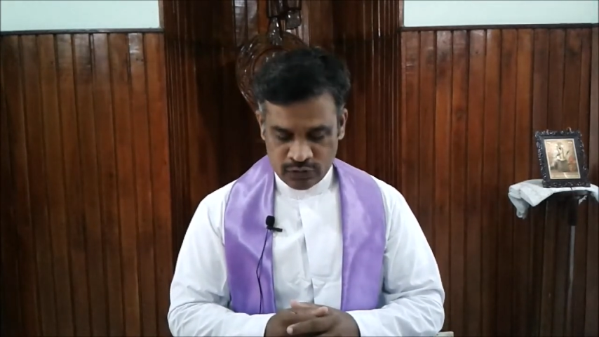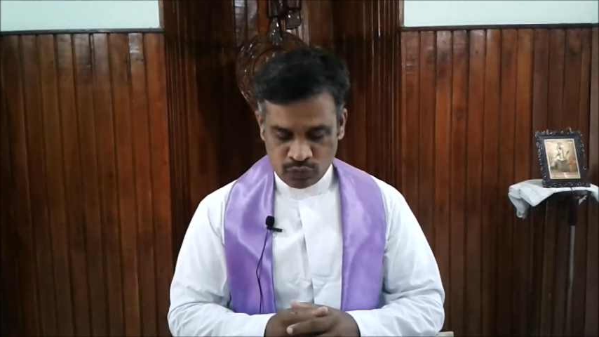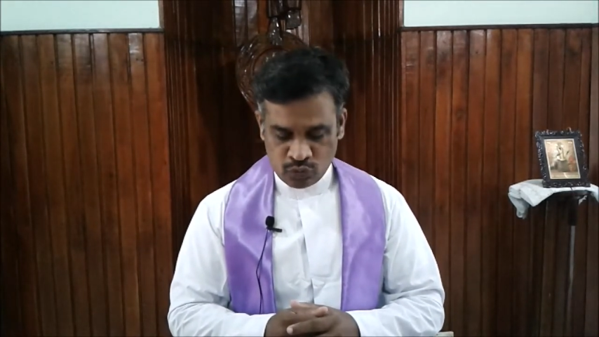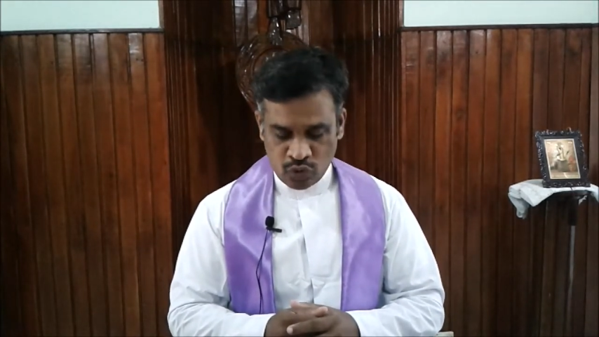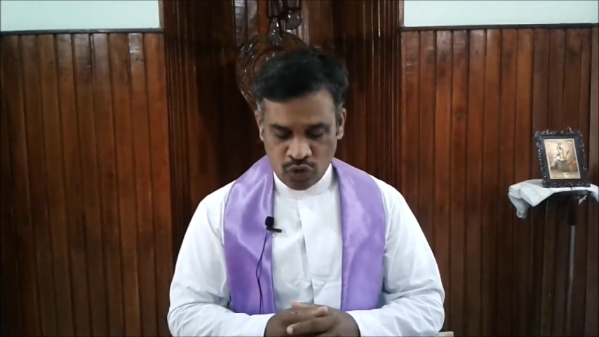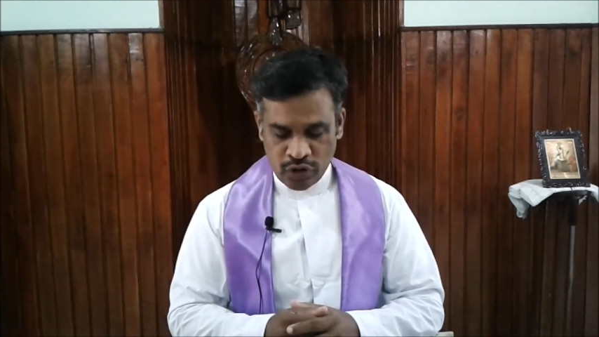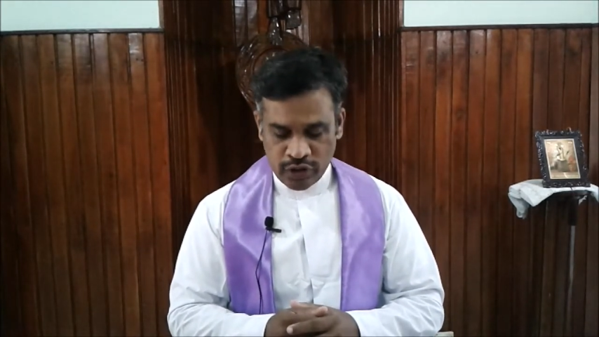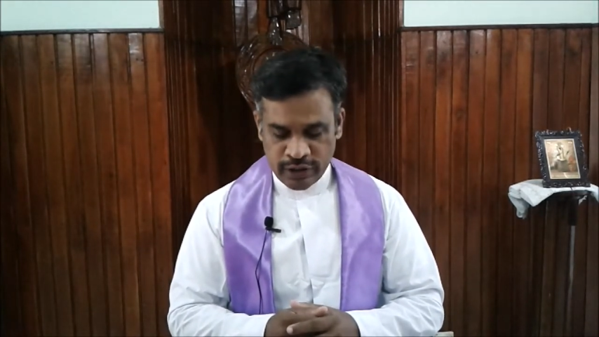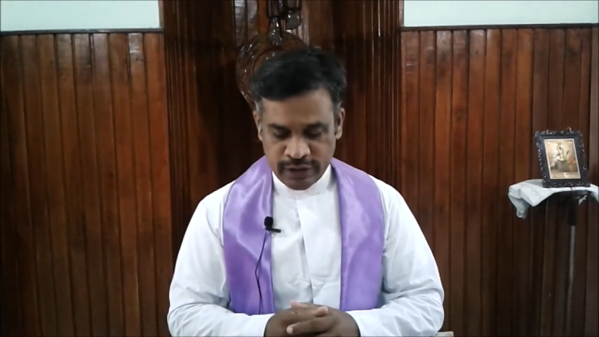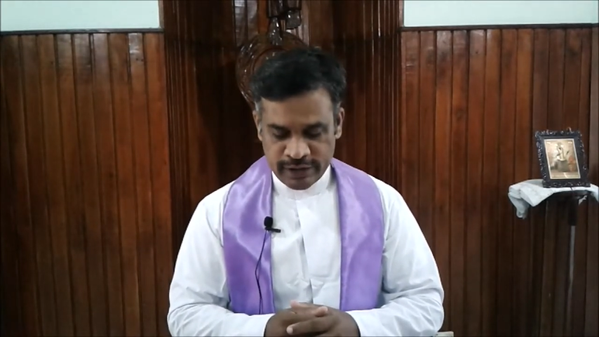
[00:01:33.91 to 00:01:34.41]

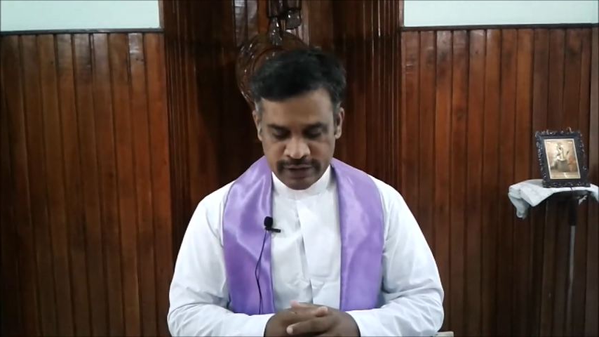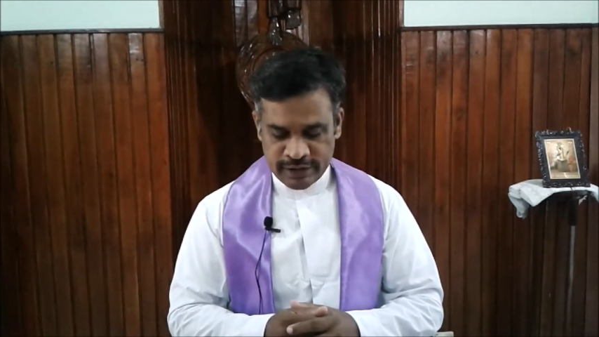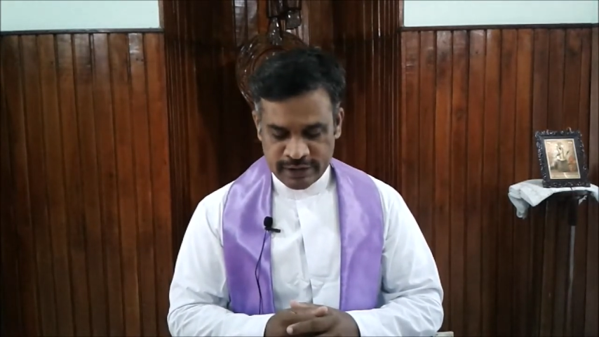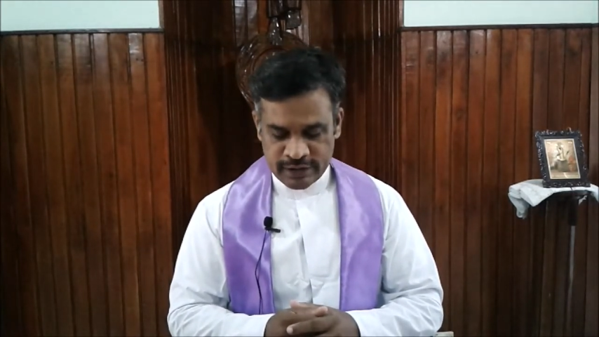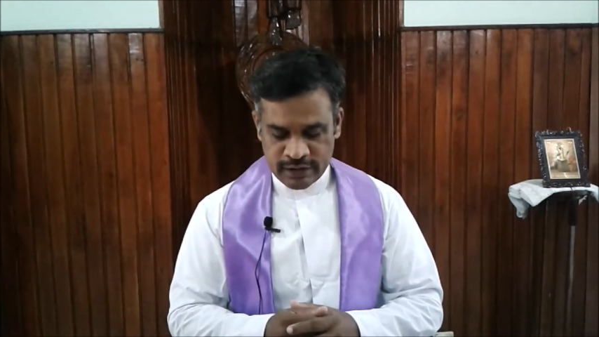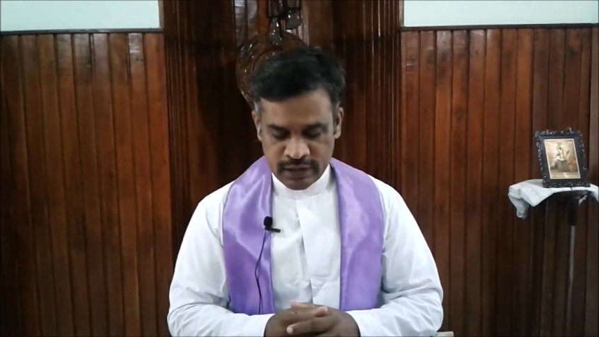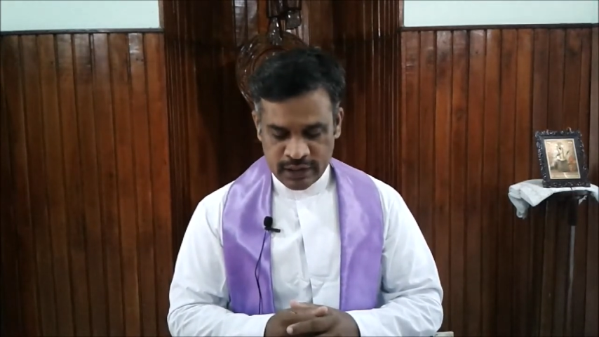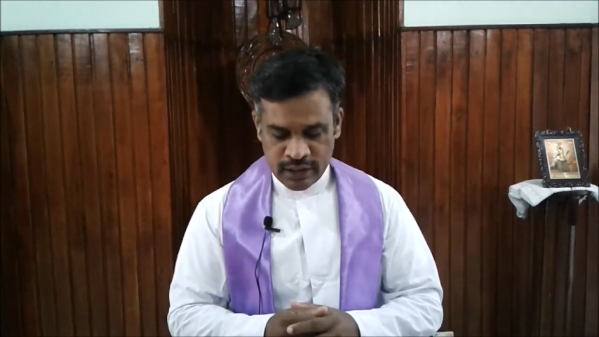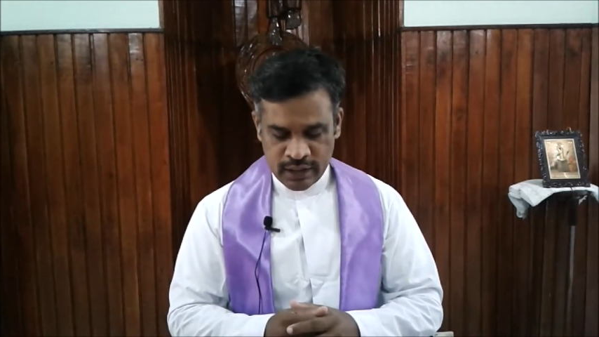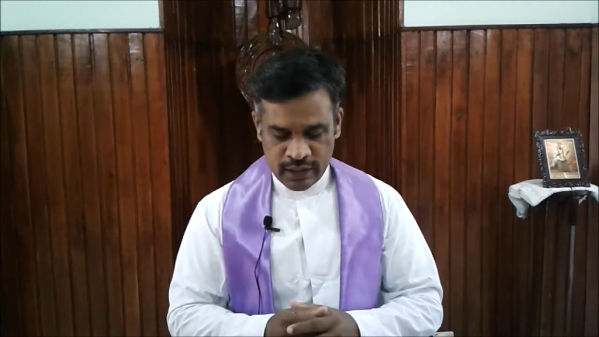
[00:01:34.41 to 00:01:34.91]

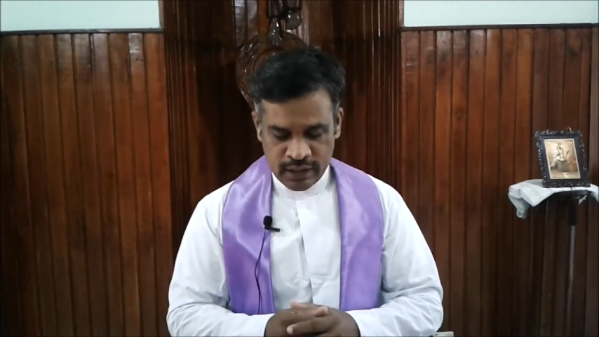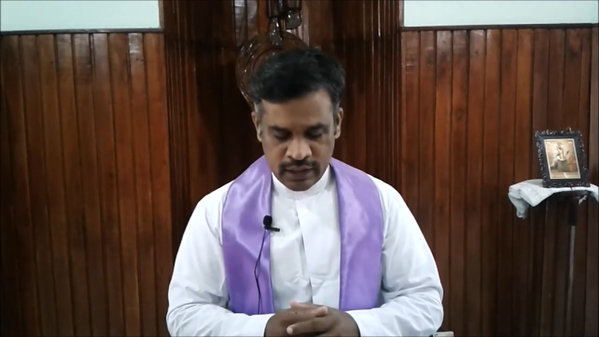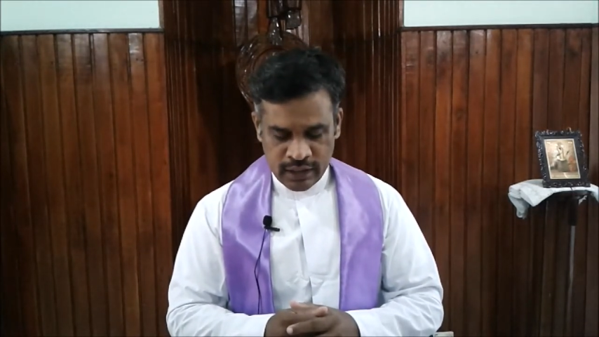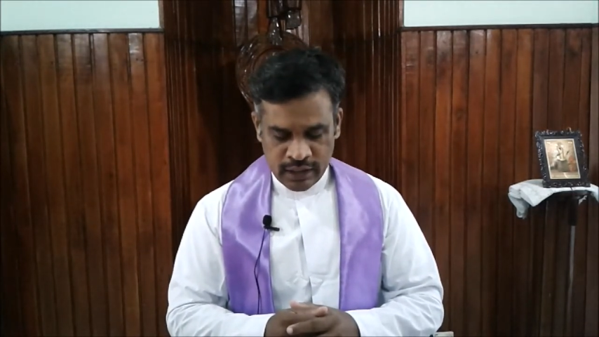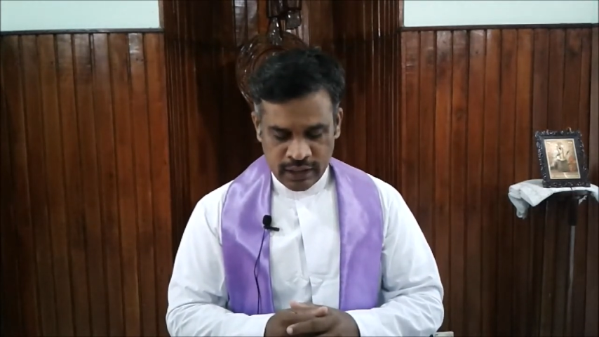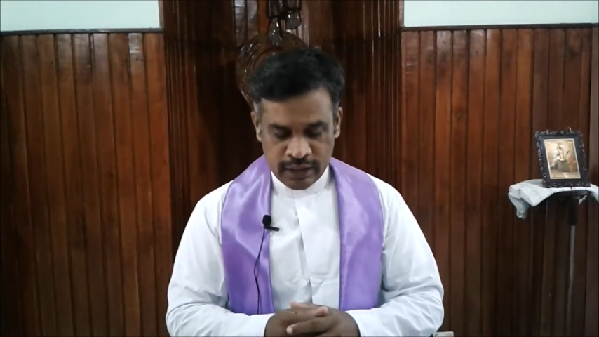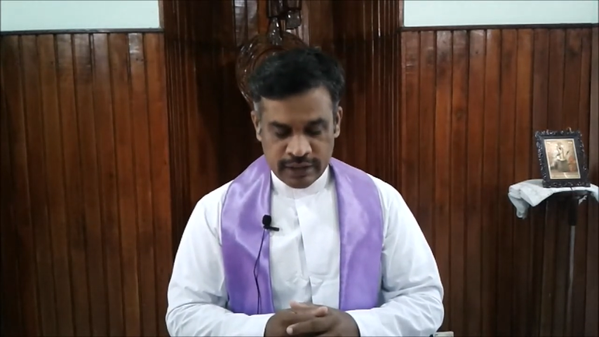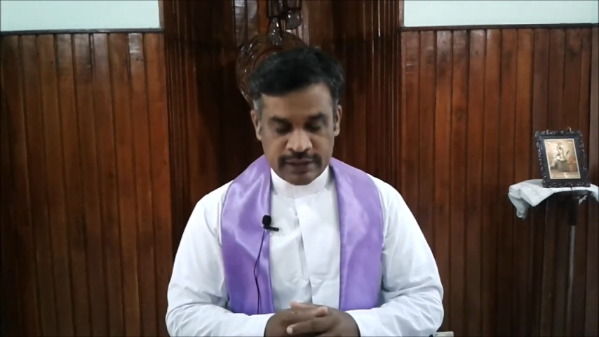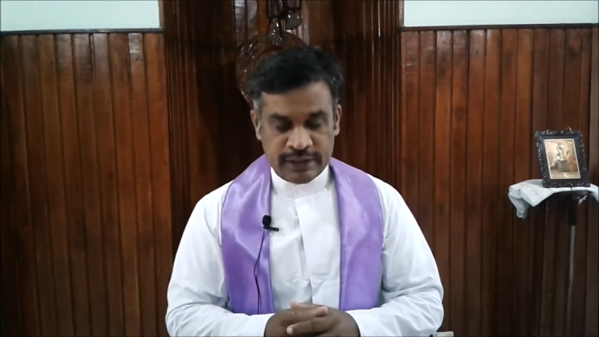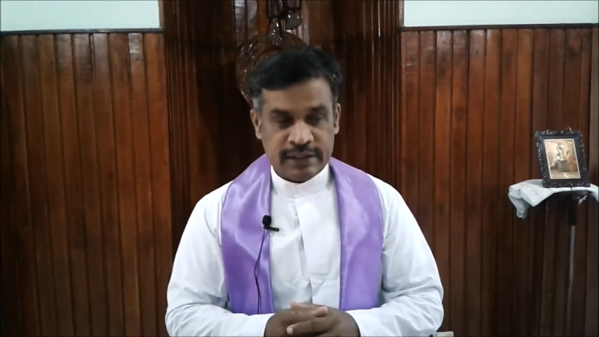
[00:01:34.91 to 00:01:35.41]
voice
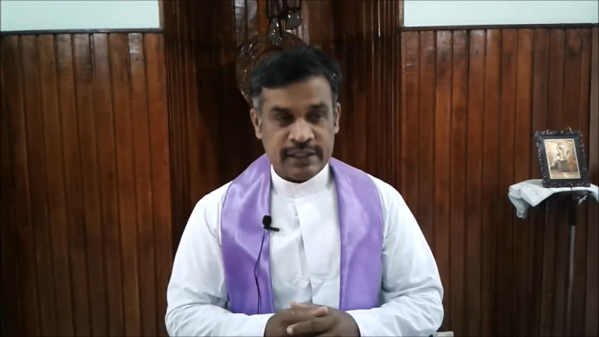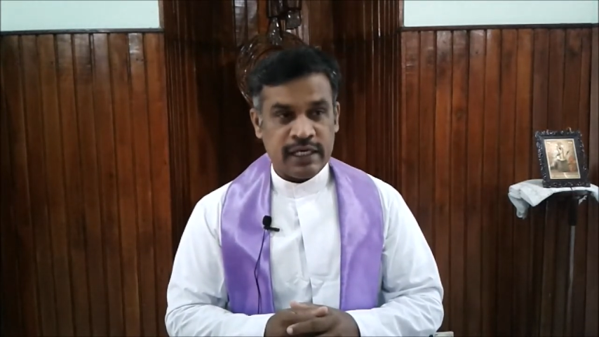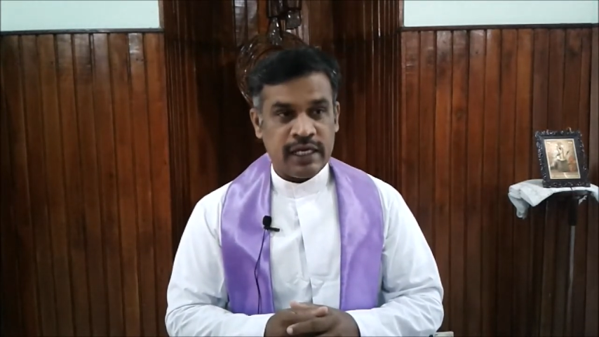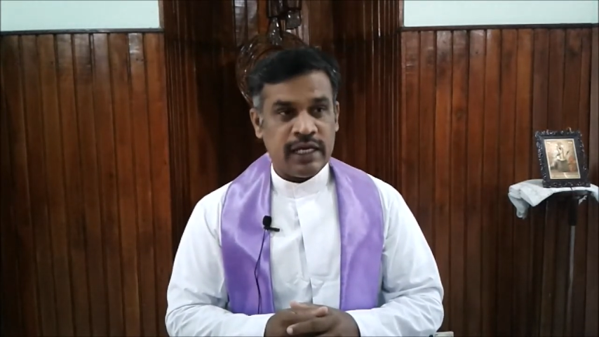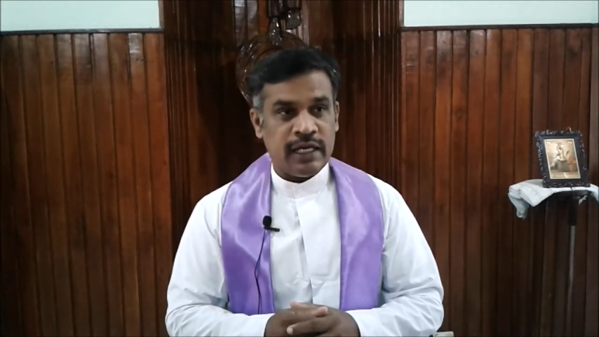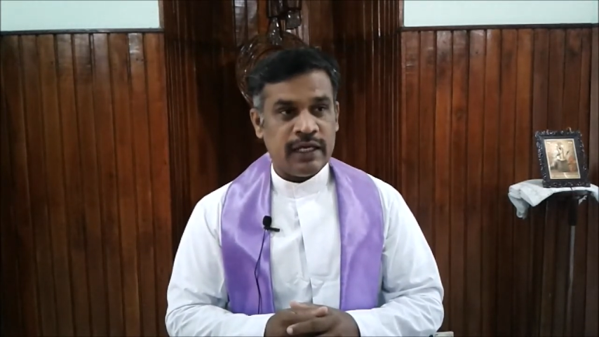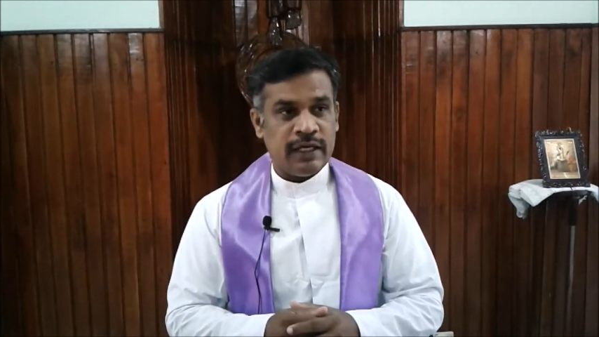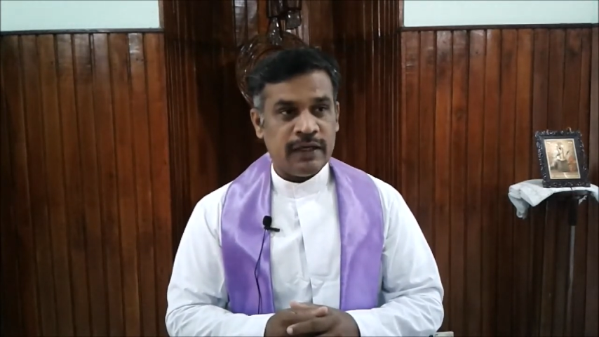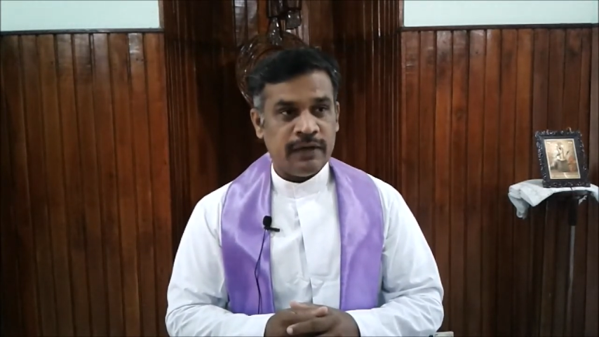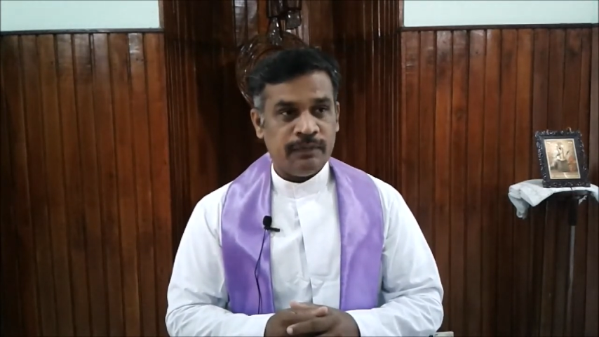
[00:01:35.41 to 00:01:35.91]
and
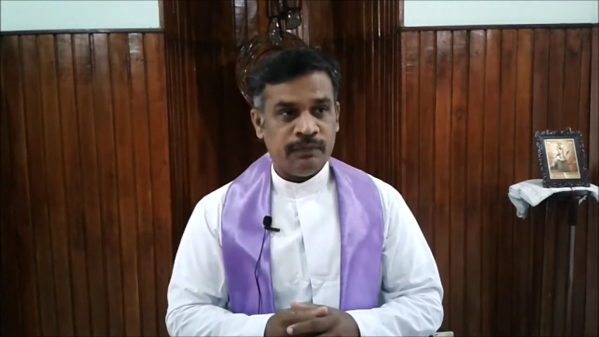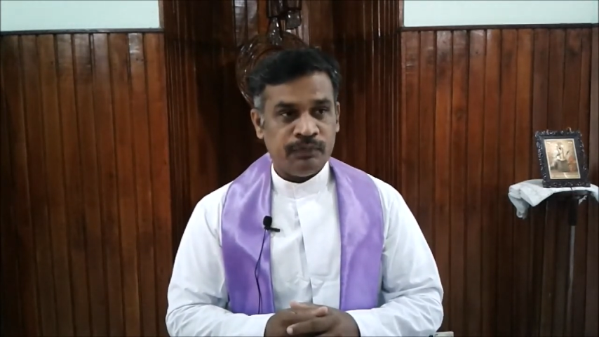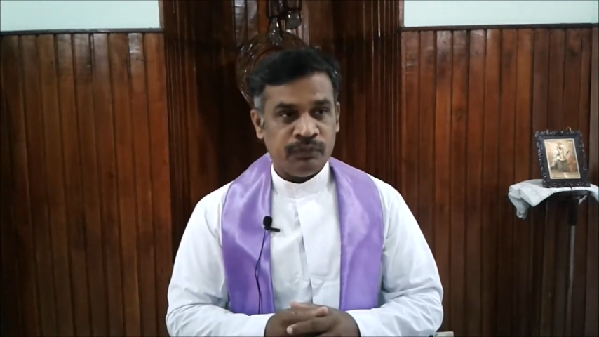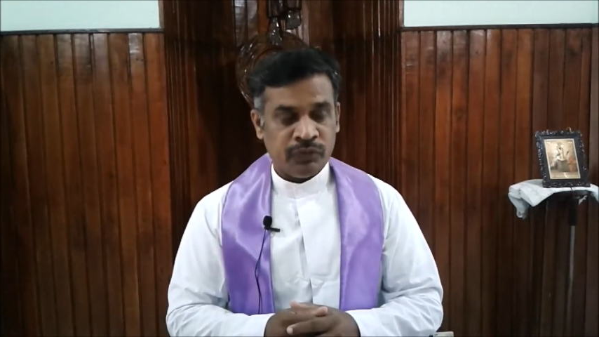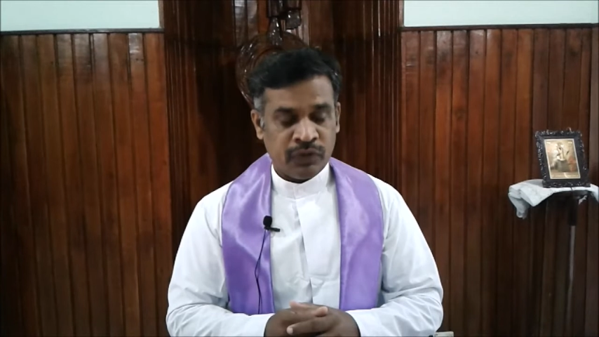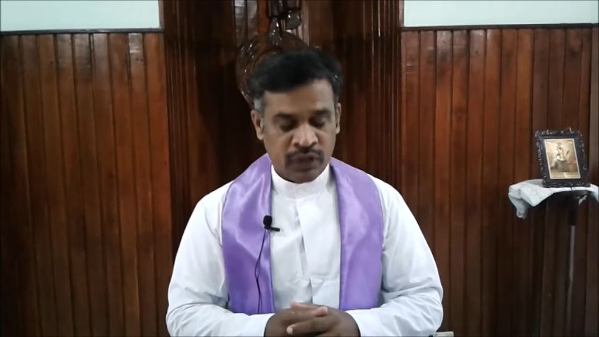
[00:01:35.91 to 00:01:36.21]
see